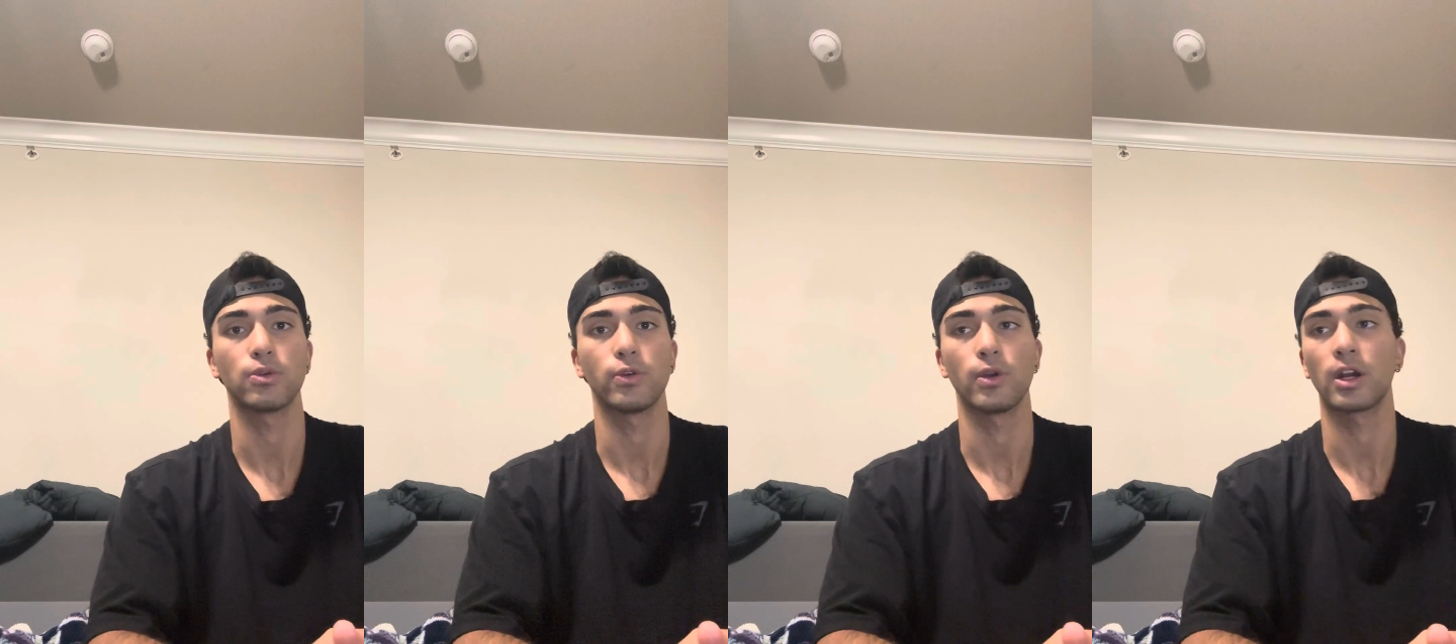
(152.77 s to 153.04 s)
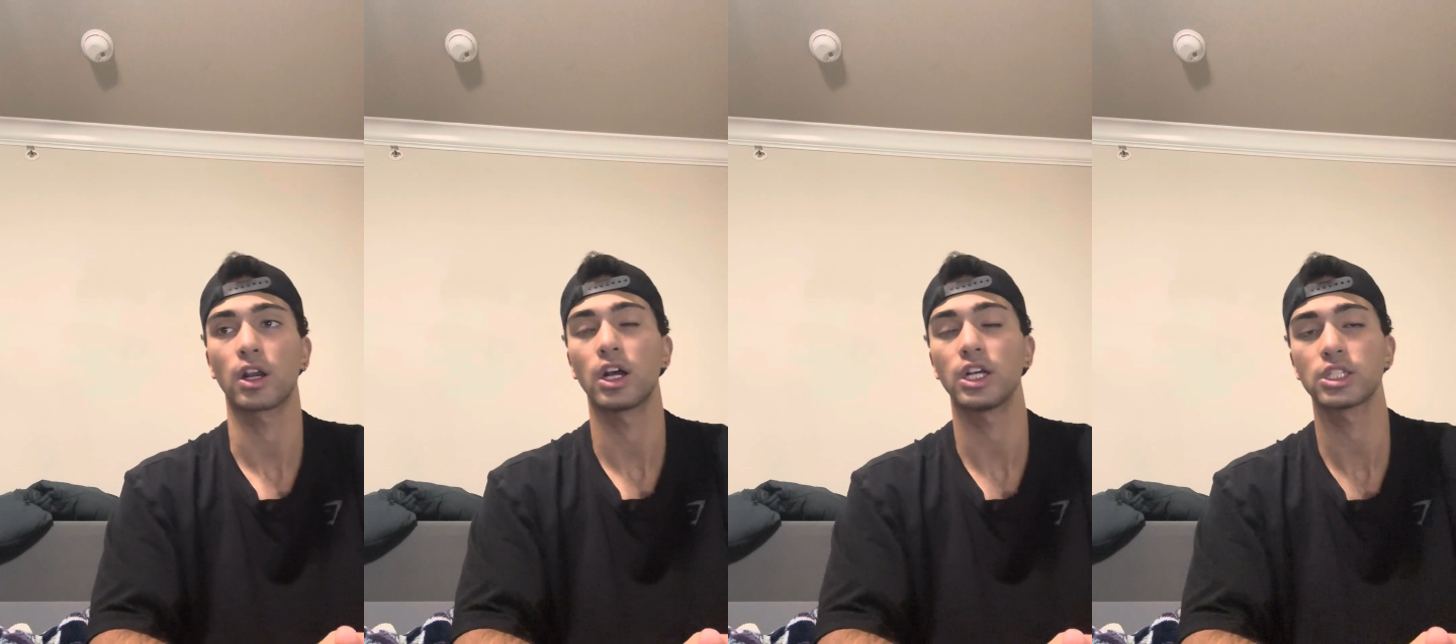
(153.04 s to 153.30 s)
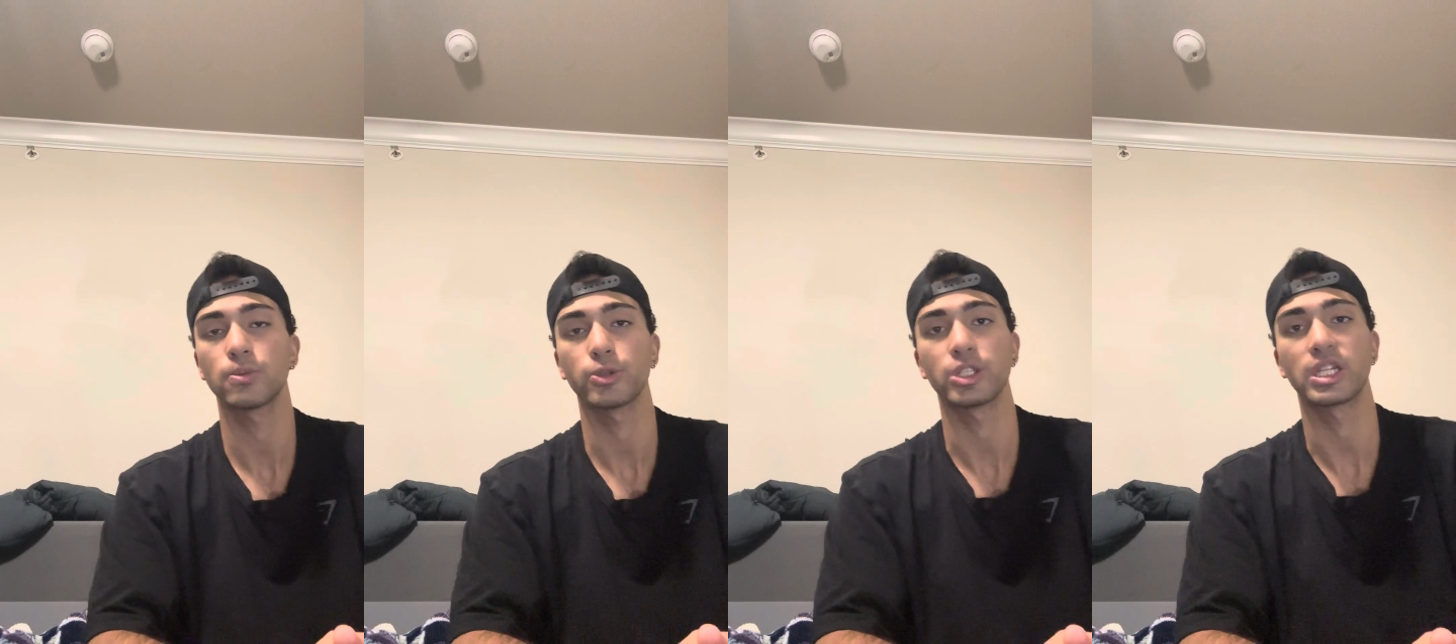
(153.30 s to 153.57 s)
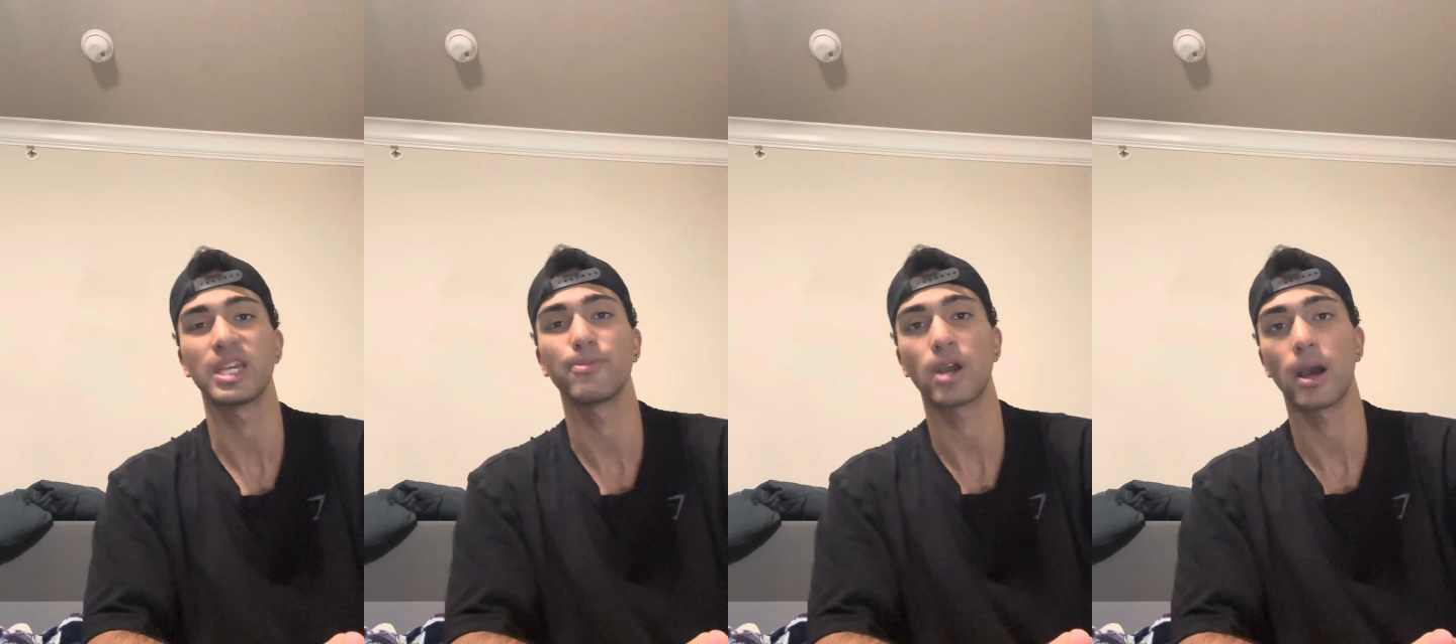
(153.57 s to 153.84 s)
We want customers to
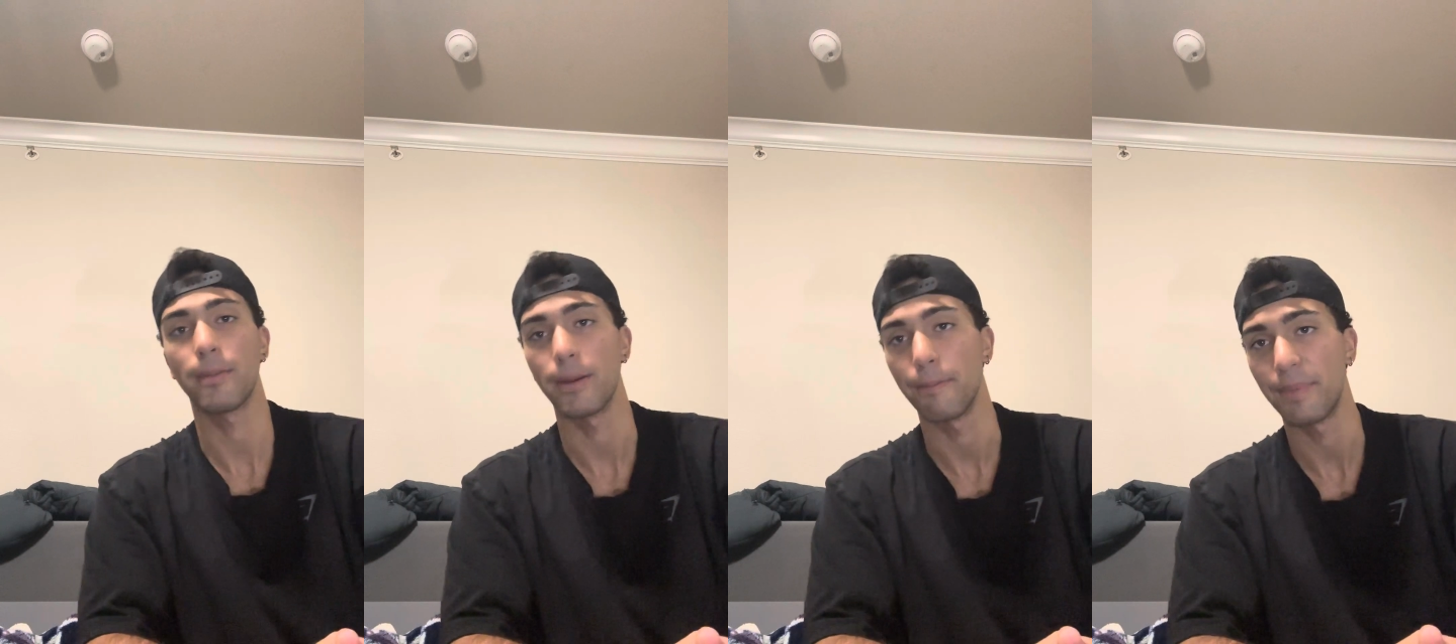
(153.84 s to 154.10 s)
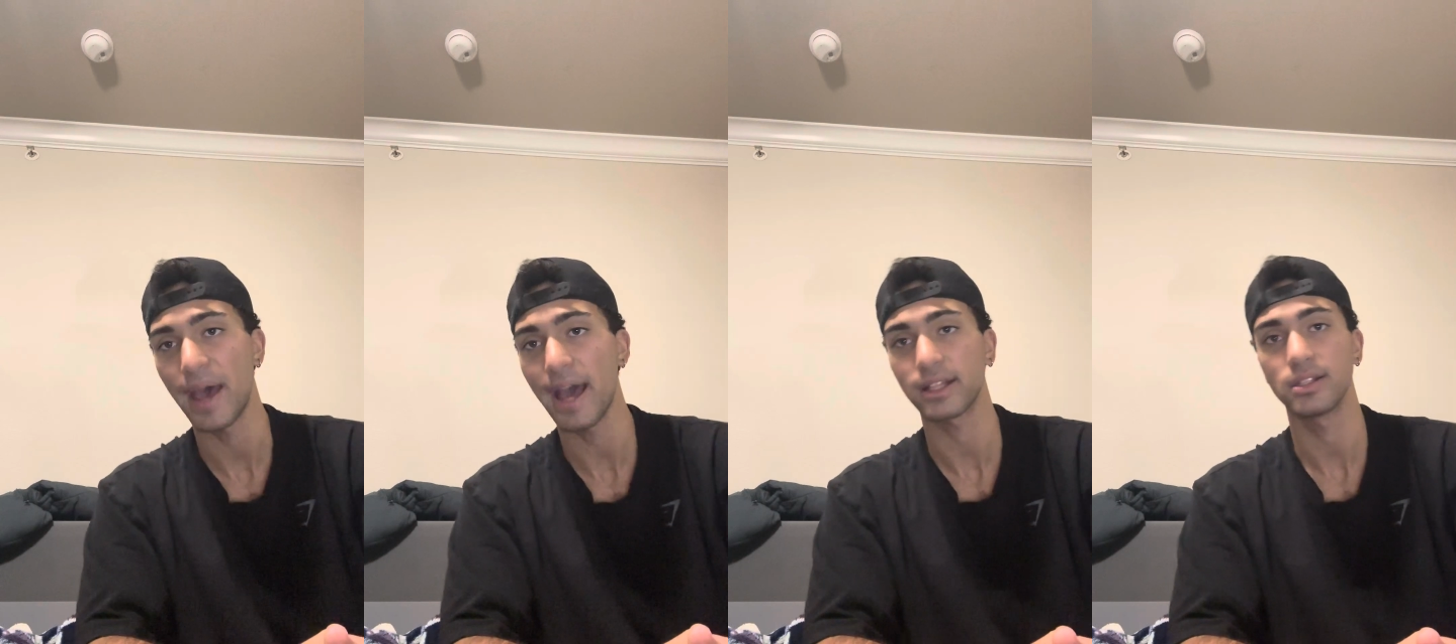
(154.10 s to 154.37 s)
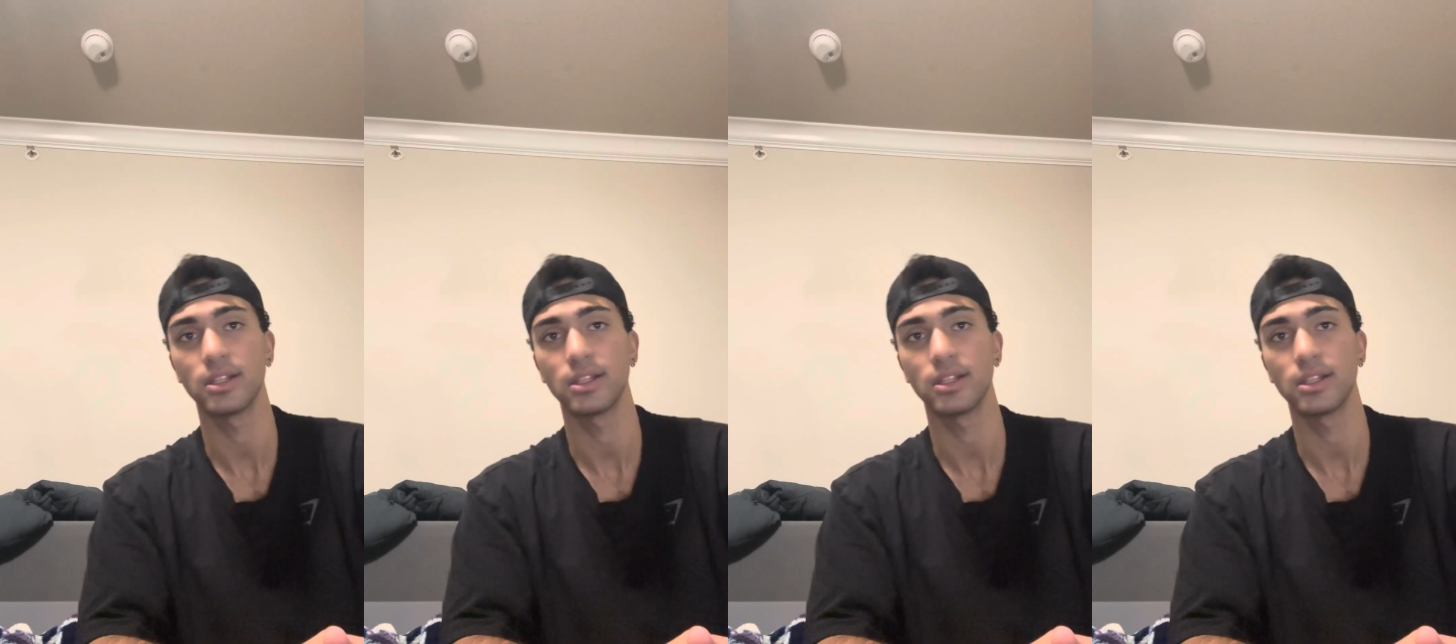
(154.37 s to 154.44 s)
keep coming back